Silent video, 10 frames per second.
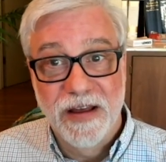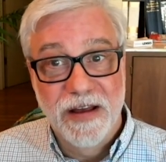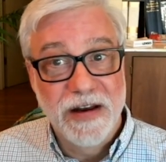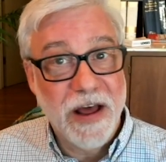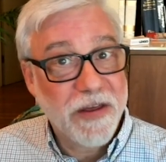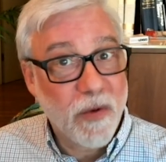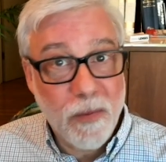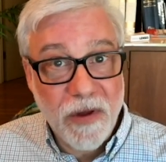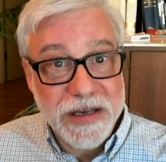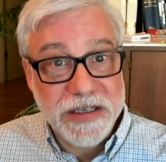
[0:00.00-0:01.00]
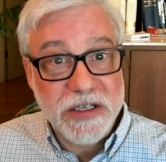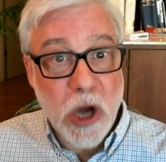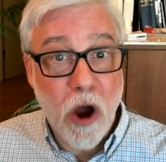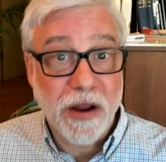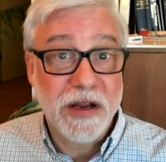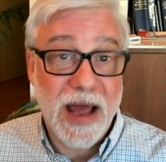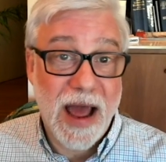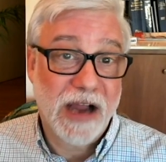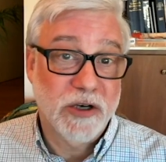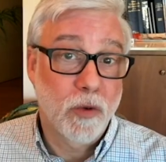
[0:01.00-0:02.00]
Nothing replaces talking to
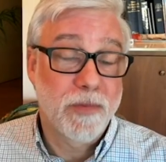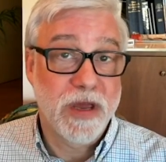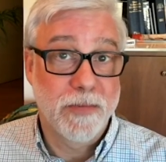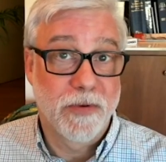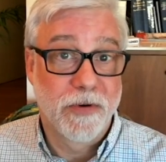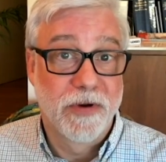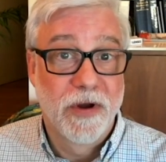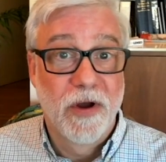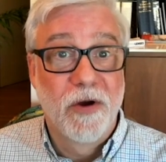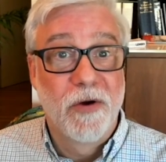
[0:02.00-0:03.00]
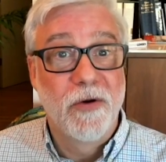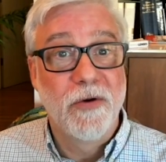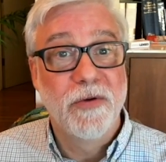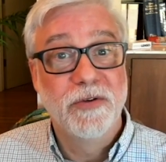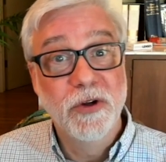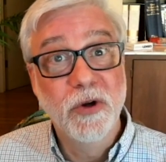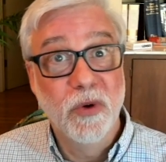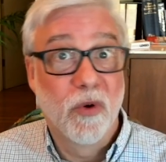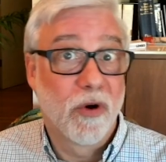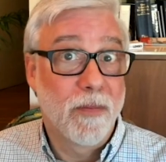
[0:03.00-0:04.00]
actual people who do
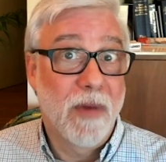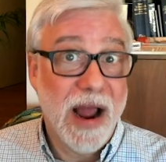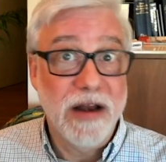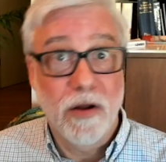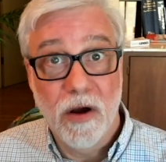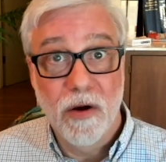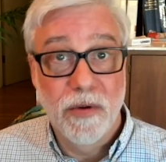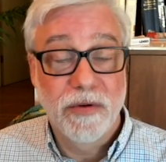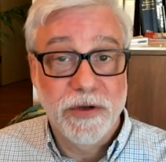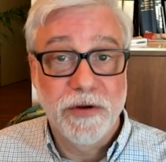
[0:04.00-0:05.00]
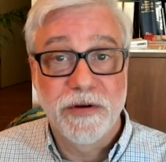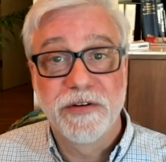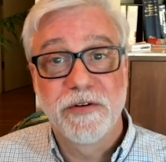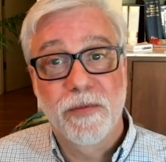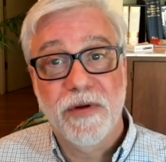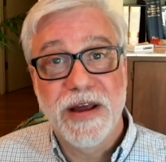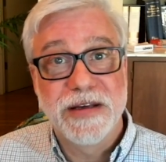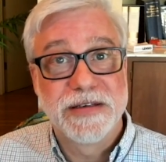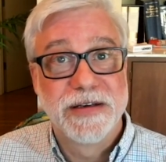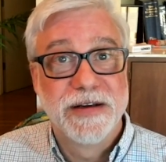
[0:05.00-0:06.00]
or might go to your digital
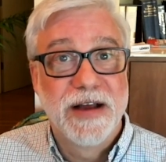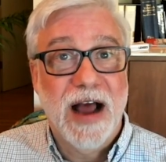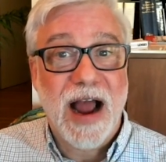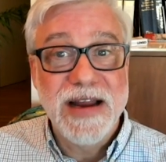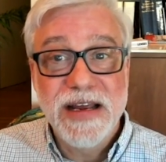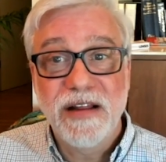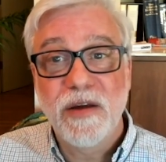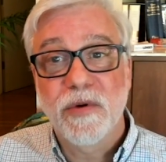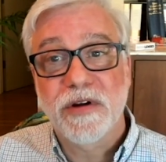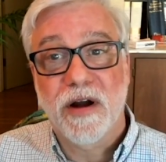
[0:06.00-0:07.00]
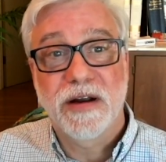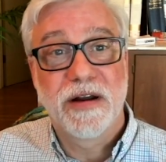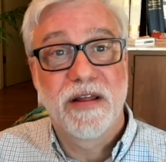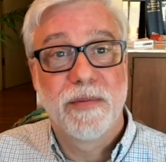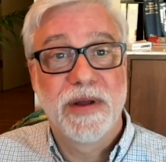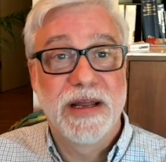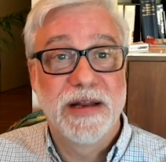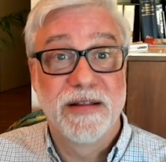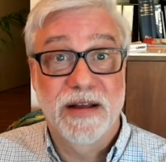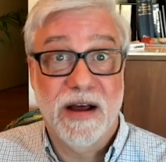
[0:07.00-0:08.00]
place. Ideally, we're talking to them
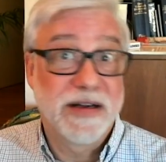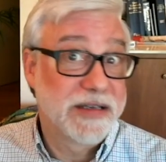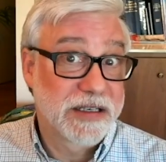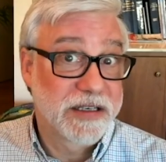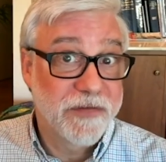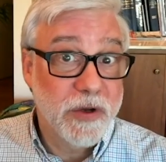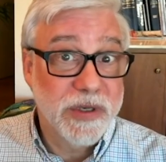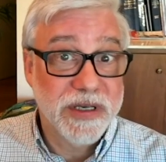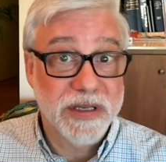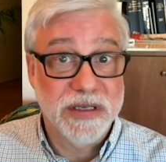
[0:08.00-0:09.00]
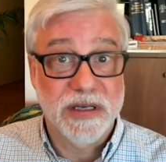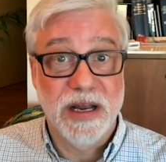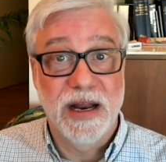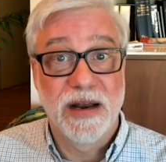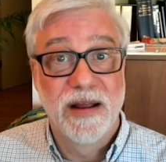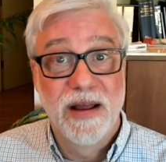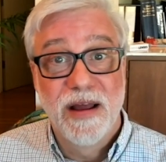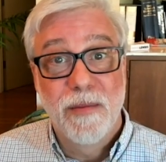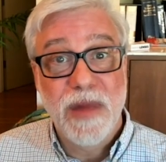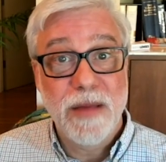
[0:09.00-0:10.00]
in the context of using the site and
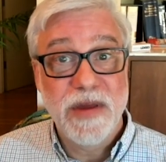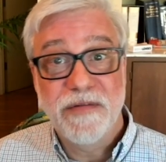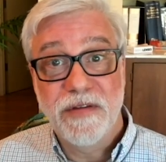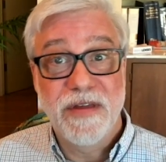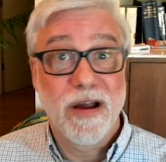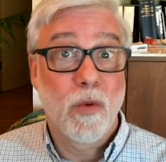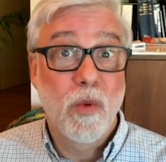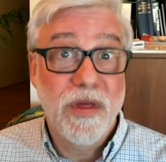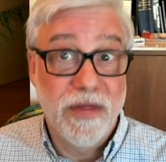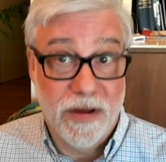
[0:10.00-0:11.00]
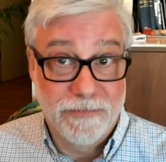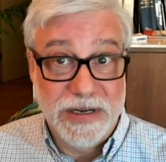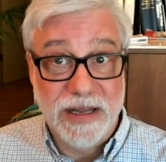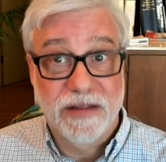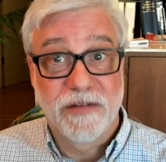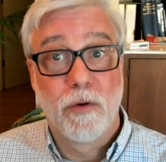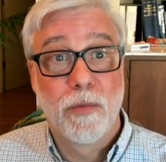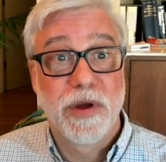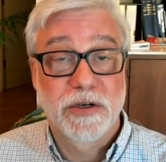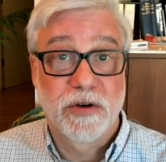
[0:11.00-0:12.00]
maybe even there with them to get the full
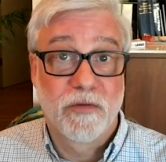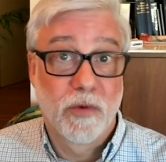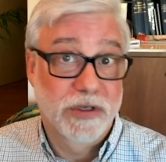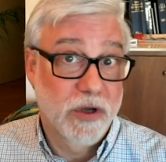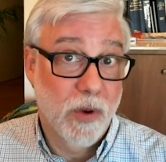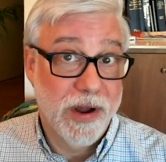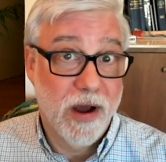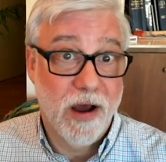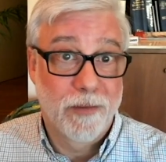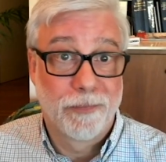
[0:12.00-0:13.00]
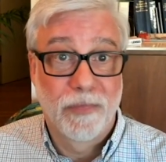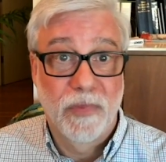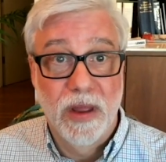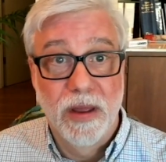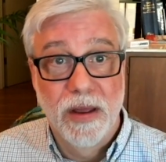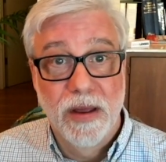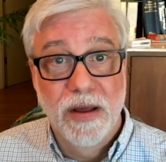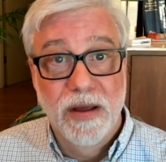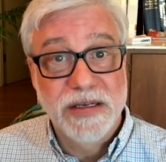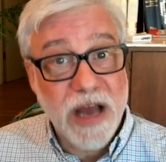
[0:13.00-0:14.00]
picture of what's going on.
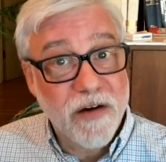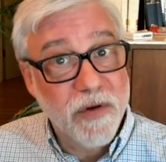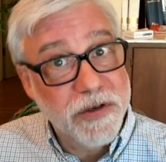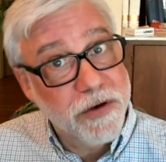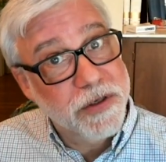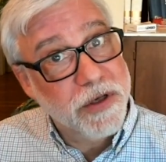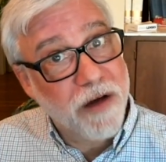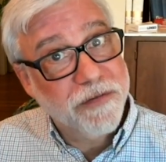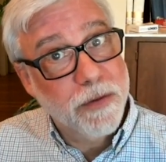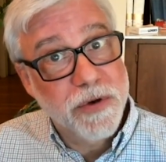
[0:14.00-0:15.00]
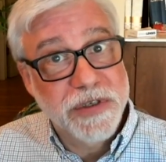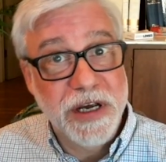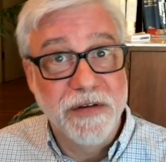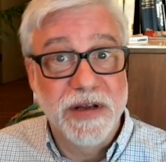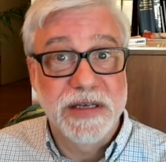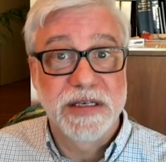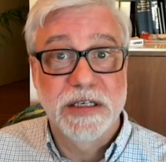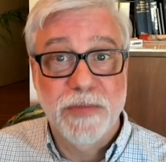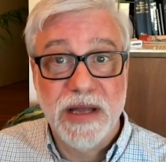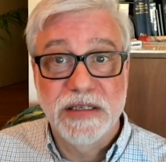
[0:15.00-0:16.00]
This kind of research is often perceived as
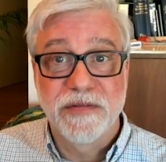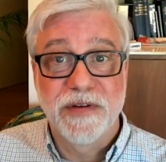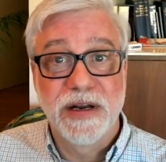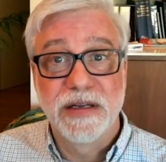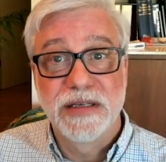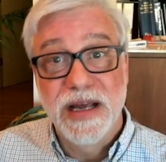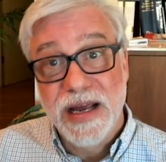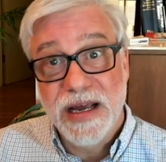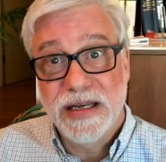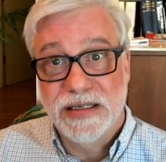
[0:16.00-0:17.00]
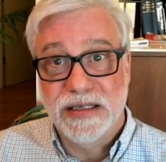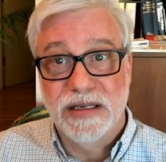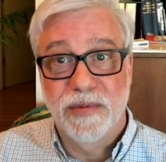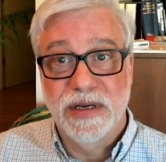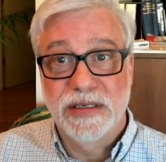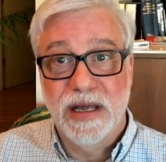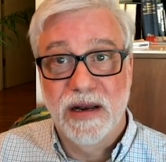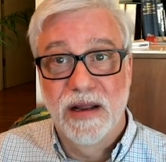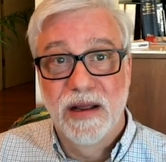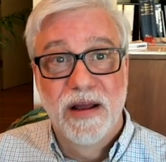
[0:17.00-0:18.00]
expensive, and it is to some extent.
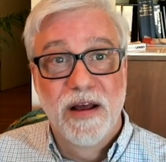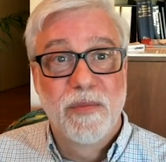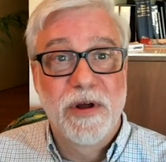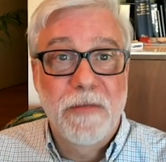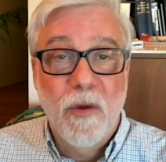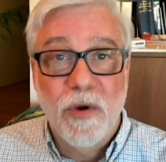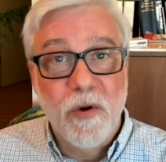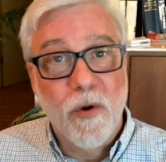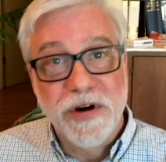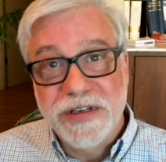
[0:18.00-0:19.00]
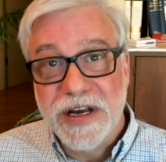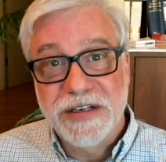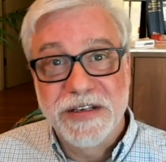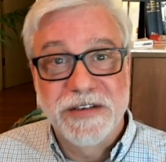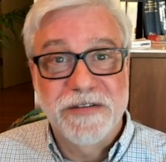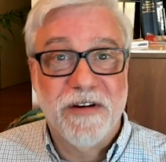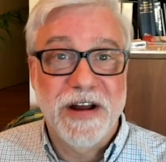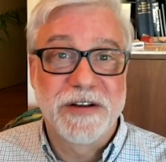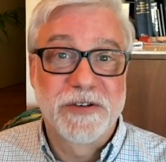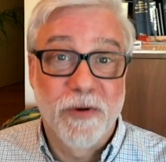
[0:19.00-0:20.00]
But when organizations try
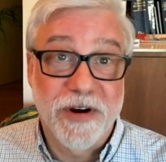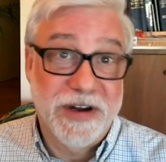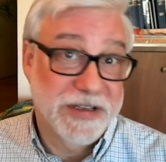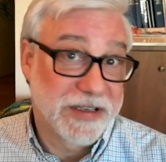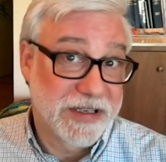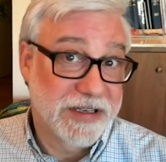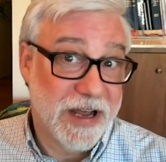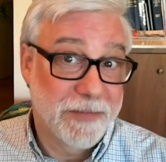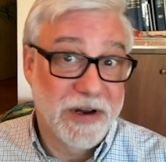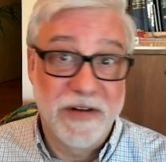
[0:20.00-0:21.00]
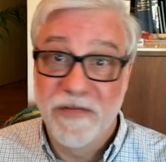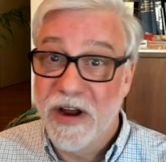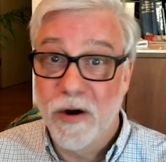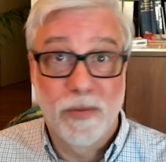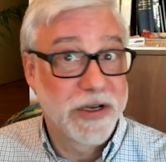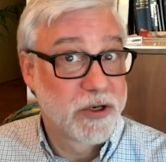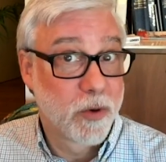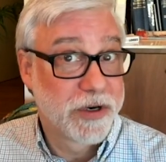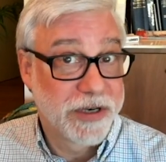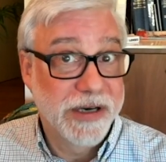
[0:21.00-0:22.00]
to shortcut this step, it invariably
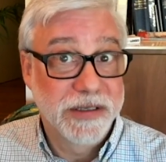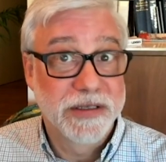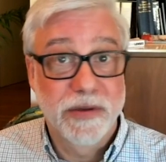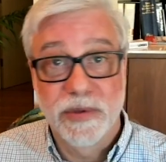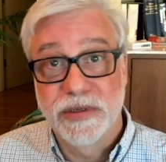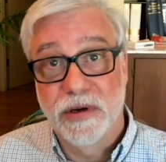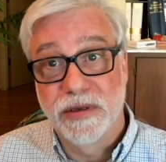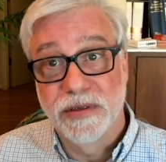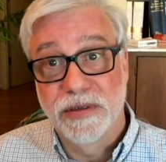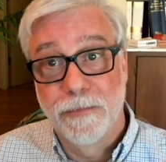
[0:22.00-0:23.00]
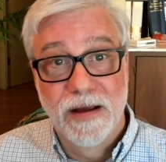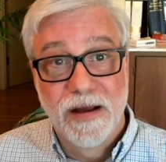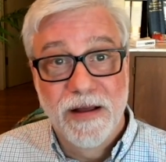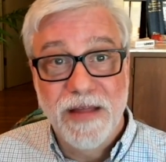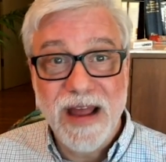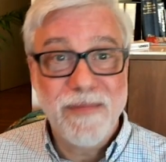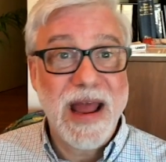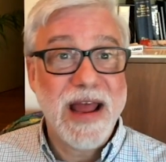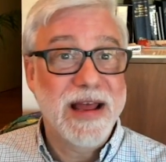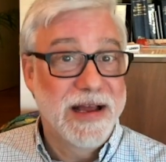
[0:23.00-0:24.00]
shortchanges the results. They
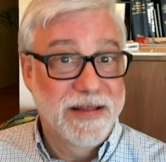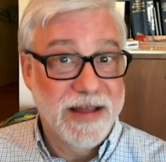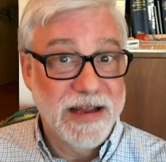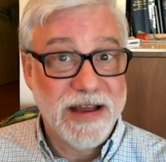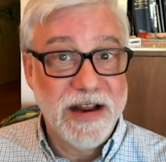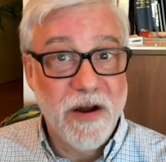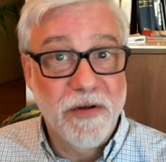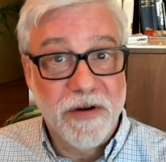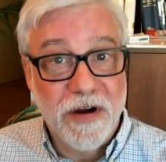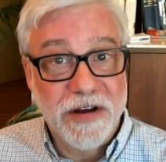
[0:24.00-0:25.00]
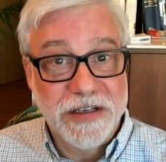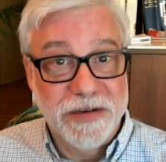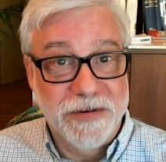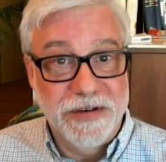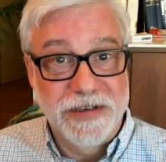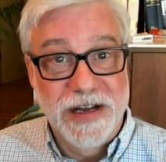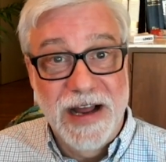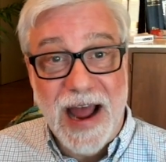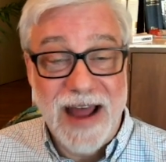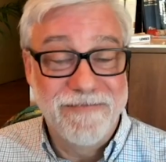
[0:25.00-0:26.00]
may think they know their customers,
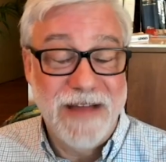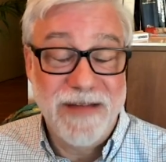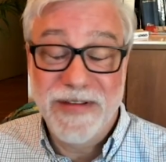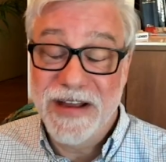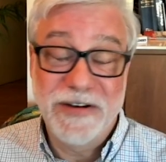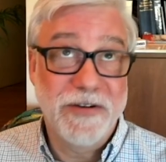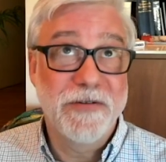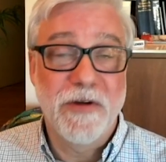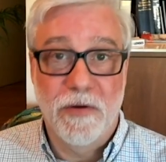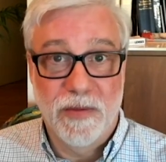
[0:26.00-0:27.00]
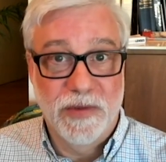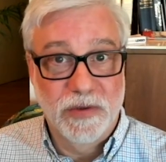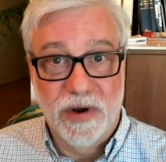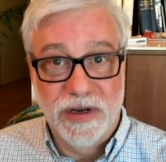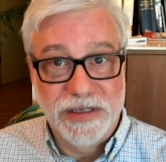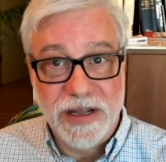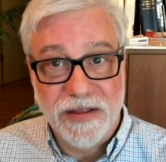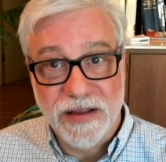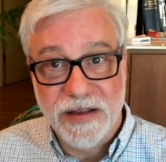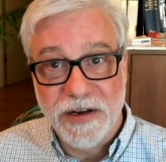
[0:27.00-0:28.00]
and maybe they do know them as well as they
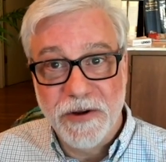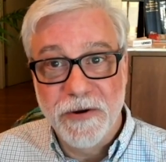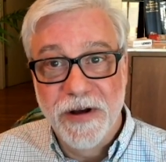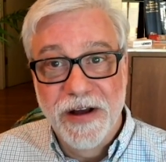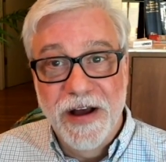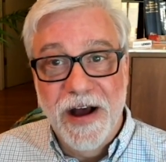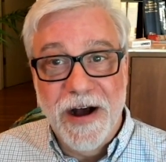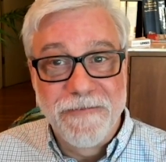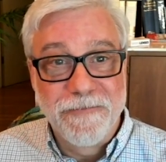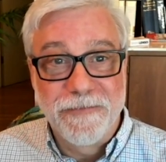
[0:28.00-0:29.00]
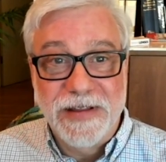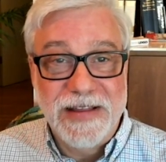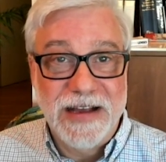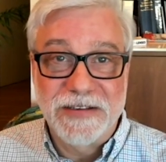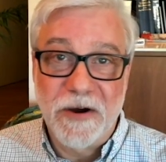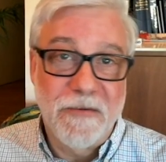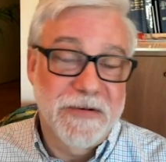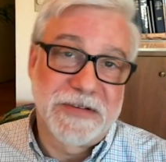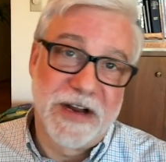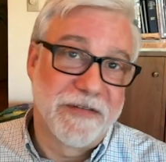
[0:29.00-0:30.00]
think they do, but that's
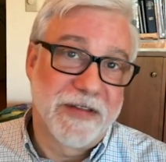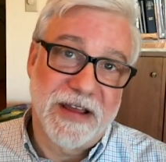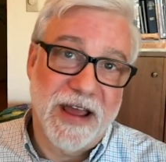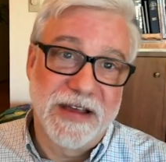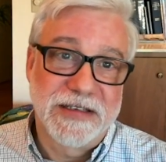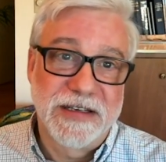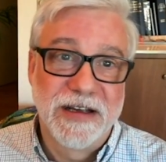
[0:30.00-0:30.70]
almost never the case.